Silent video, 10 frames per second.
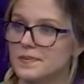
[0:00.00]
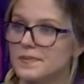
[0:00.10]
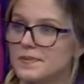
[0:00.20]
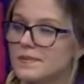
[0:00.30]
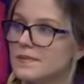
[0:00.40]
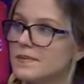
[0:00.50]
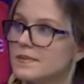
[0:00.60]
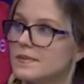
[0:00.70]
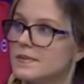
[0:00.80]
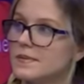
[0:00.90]

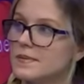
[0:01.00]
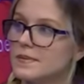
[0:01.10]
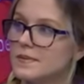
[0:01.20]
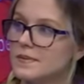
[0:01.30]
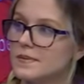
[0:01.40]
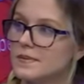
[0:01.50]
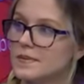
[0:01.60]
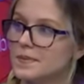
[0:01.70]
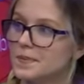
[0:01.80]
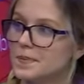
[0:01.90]

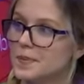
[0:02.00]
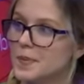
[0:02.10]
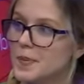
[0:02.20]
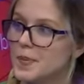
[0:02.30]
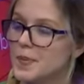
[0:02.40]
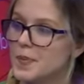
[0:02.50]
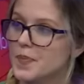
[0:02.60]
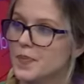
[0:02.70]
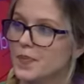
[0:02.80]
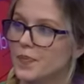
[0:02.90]

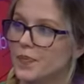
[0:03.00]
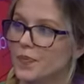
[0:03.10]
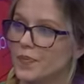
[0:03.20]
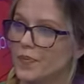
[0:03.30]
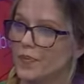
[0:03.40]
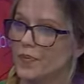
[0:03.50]
No words are spoken by the person on screen.